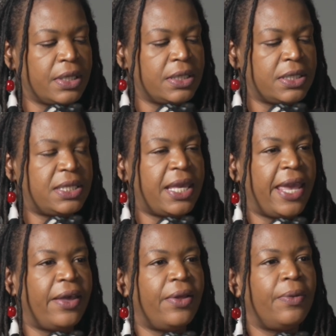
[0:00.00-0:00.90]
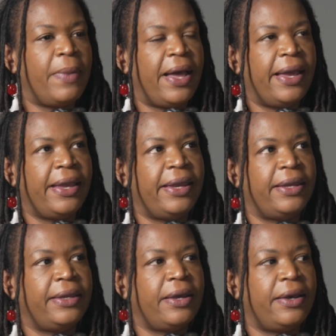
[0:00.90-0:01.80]
scale
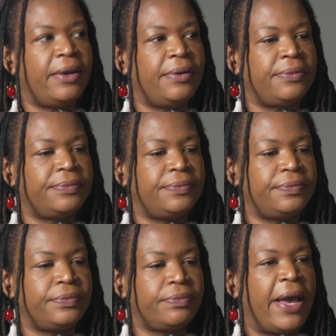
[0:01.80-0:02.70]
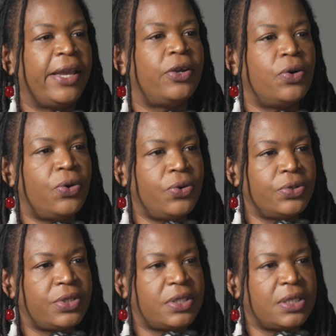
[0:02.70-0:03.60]
my my
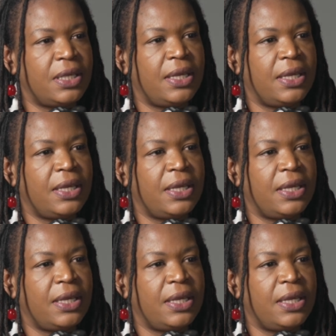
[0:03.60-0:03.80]
goals